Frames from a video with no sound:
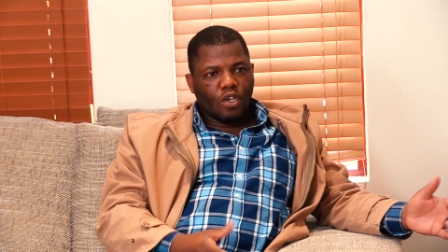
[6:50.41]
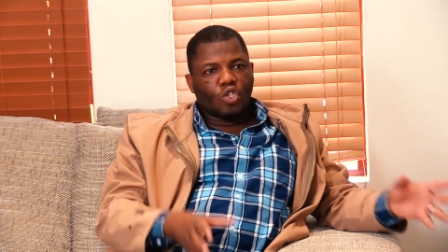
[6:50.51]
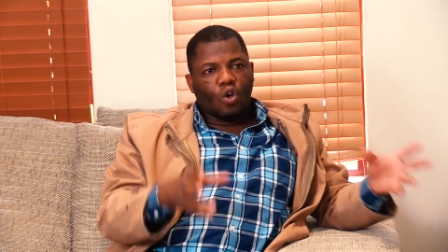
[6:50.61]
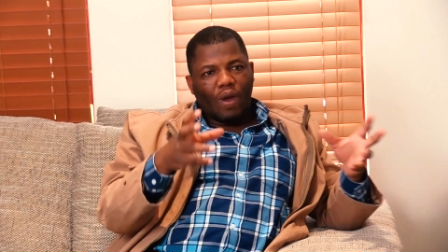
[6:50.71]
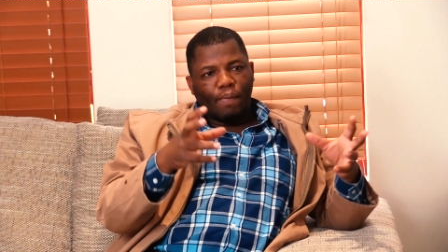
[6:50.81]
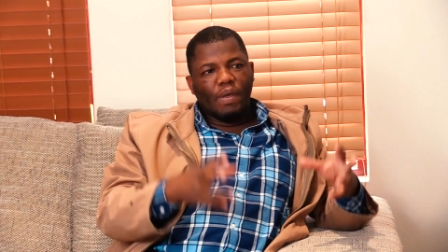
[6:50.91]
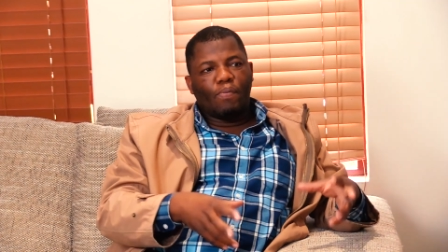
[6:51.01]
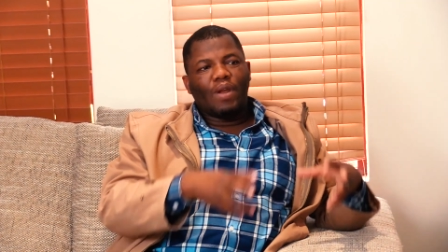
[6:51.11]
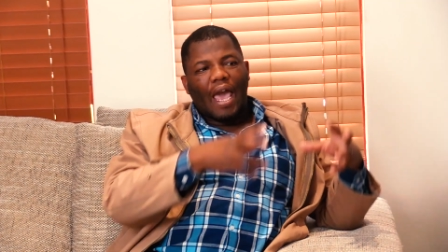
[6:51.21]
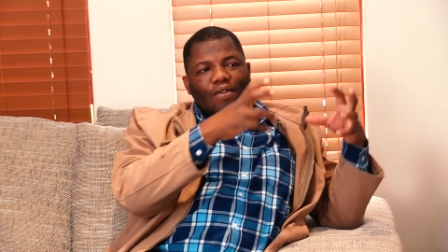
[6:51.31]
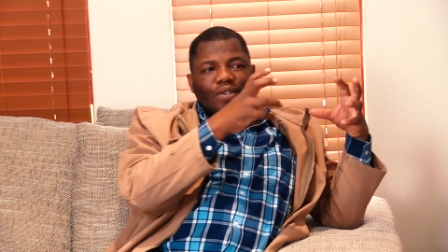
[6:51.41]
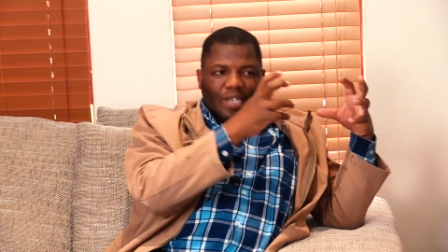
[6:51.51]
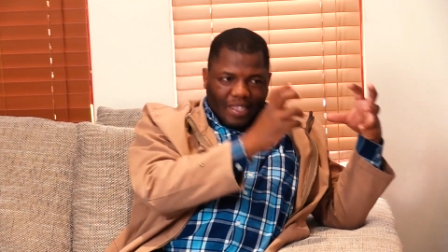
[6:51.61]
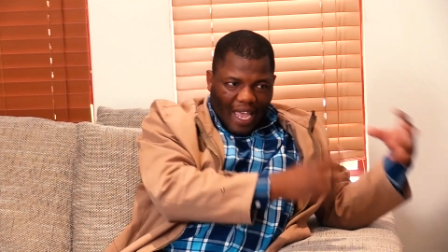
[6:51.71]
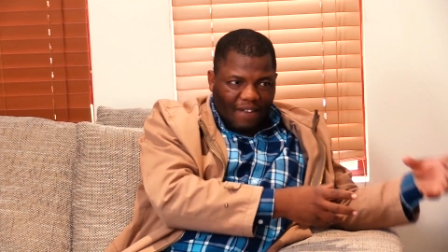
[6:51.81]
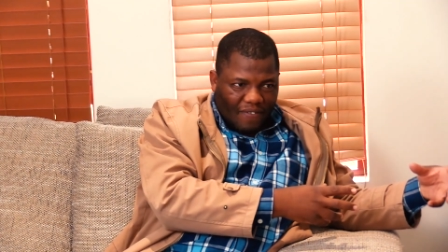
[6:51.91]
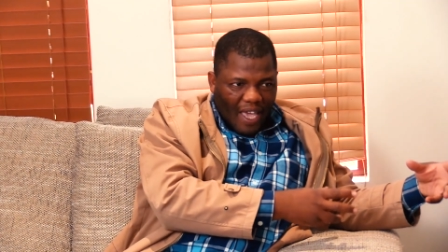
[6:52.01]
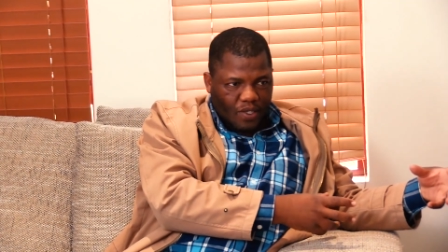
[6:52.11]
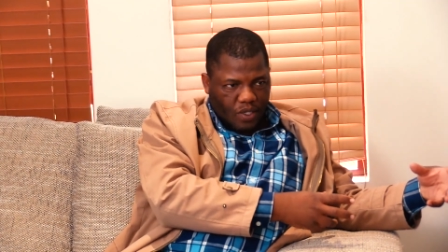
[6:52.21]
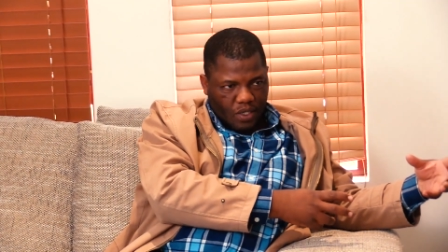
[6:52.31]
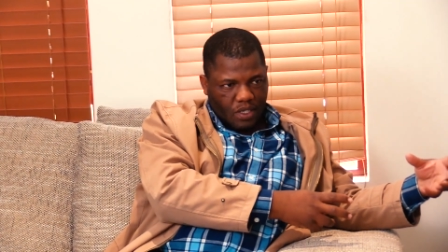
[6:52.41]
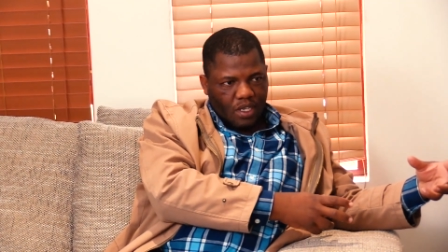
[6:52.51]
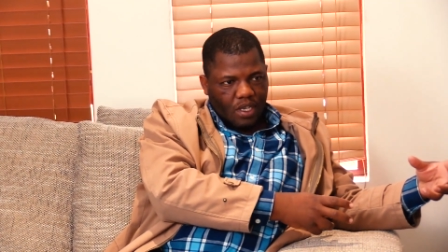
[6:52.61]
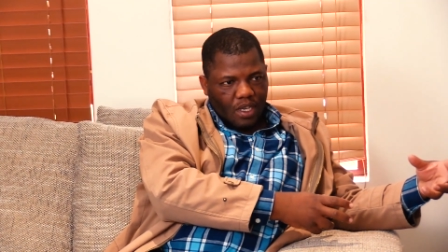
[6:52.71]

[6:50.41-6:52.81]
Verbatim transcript: So when people are using that verse,